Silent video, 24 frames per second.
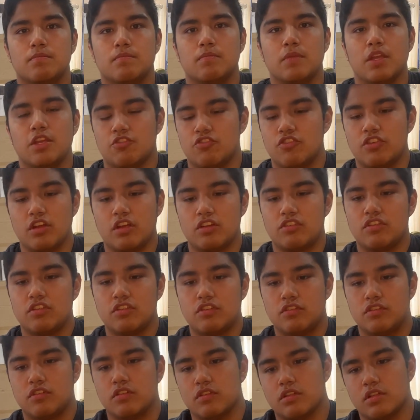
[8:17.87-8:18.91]
introduction
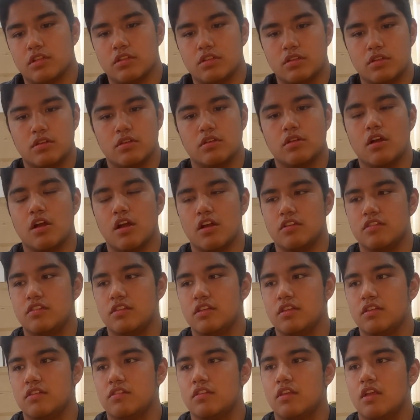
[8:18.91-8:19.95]
to
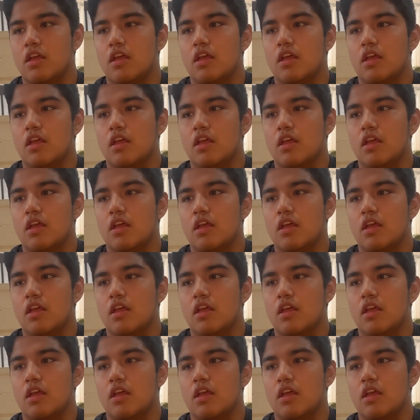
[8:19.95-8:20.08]
RCs.